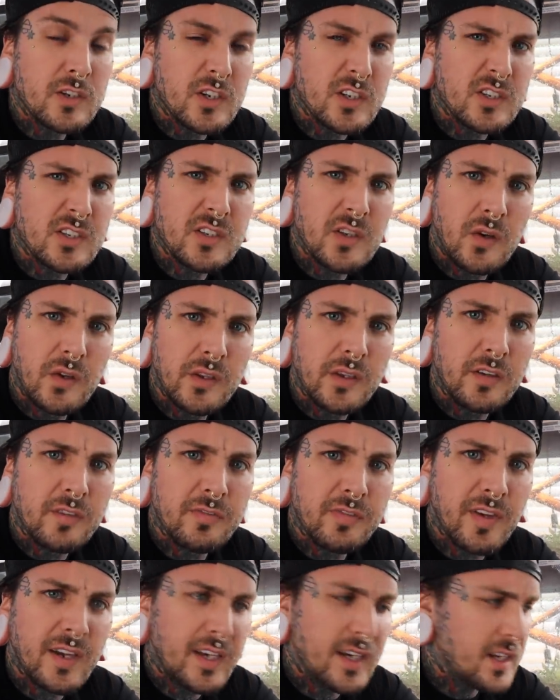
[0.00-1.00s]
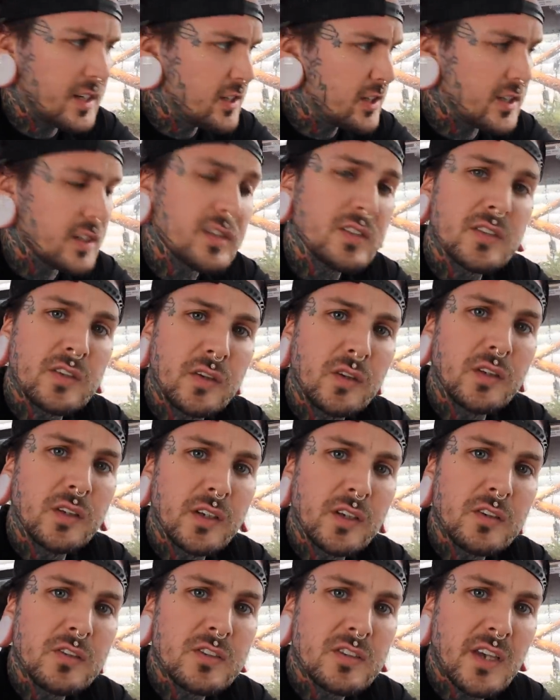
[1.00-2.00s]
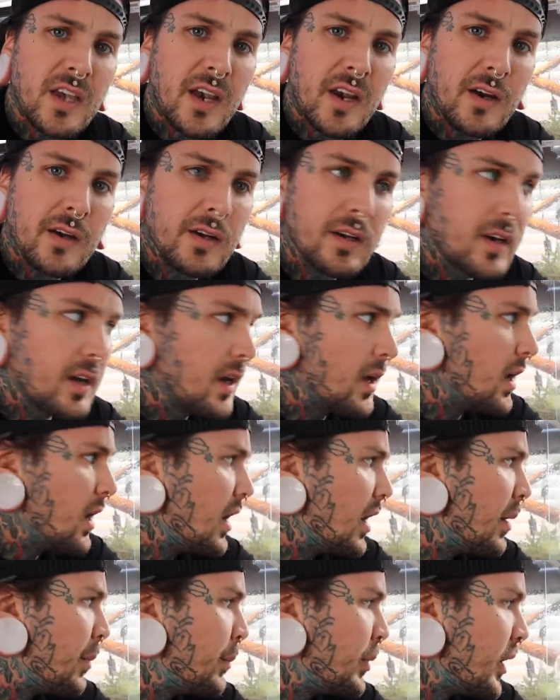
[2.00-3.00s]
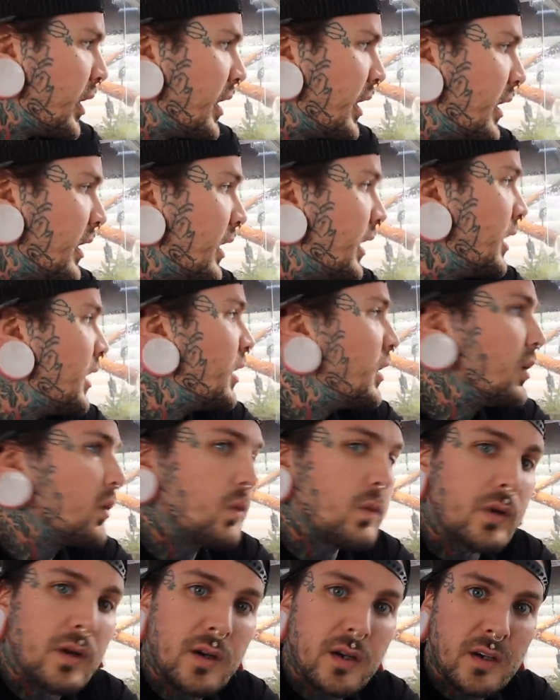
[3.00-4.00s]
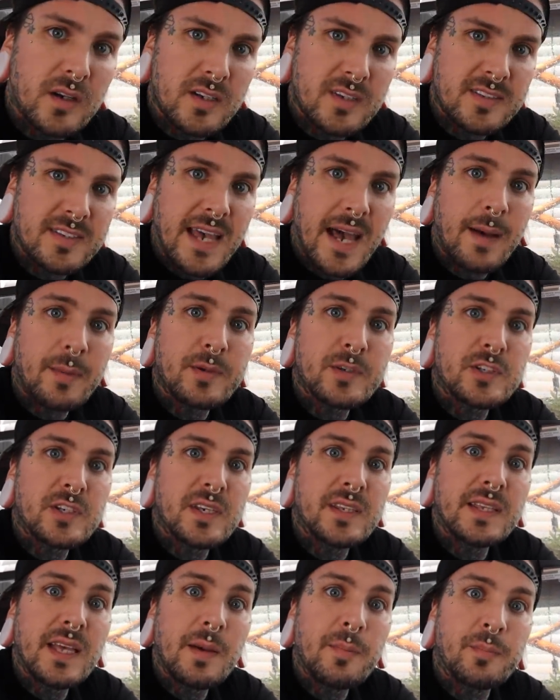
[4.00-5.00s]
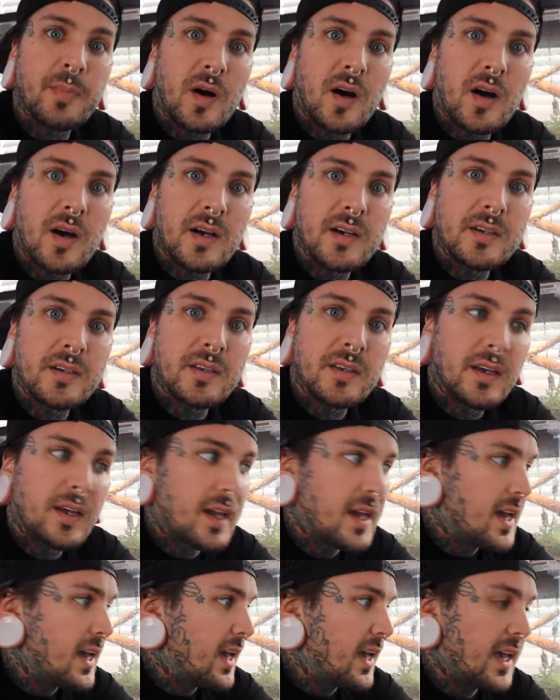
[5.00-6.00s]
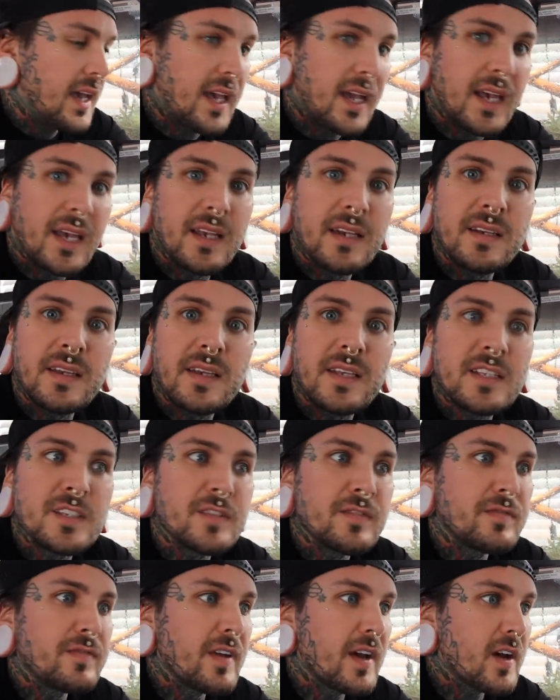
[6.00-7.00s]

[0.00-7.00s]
She's still a little fighty and she's still a little scared, but we're establishing that bond and it's